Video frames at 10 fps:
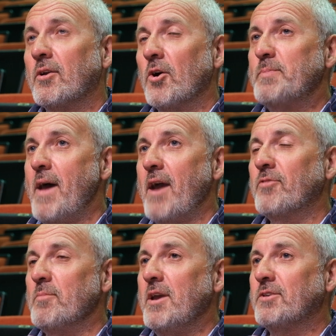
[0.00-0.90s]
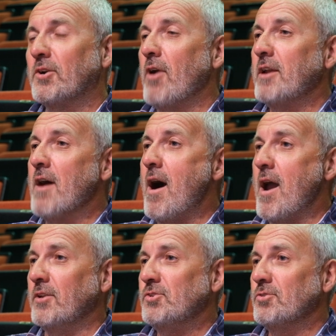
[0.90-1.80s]
goes back for me to grade
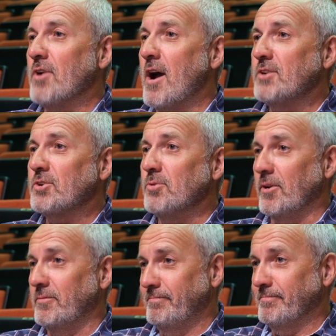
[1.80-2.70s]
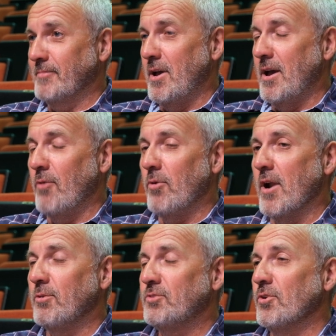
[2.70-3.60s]
9 in junior high school, where
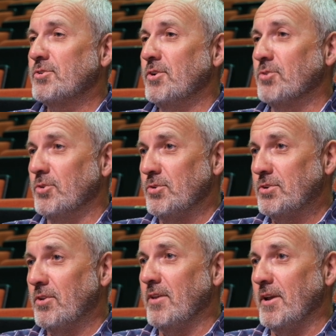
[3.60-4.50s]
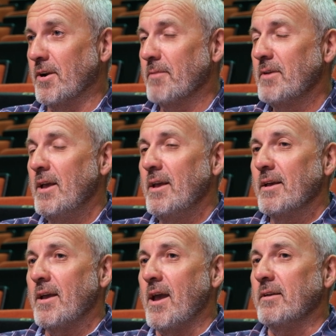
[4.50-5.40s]
I was first introduced to theatre,
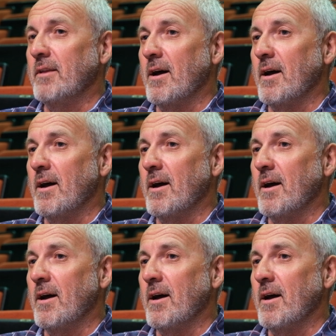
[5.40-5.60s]
and